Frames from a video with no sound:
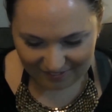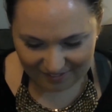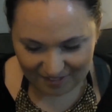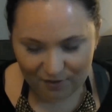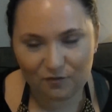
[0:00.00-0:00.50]

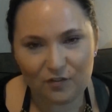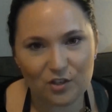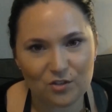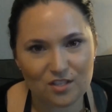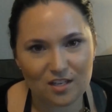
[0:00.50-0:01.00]
It
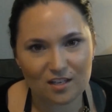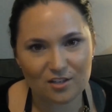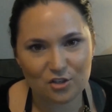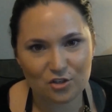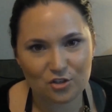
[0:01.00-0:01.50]
feels like a
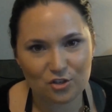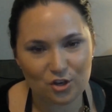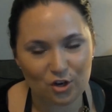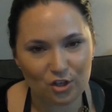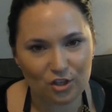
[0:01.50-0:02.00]

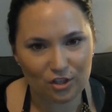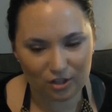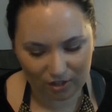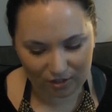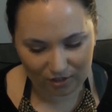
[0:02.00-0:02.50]

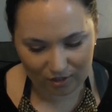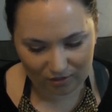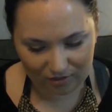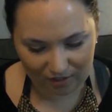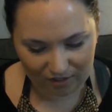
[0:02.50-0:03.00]
chocolate,
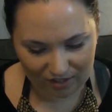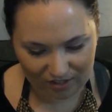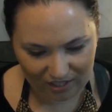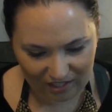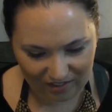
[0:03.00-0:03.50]
I think.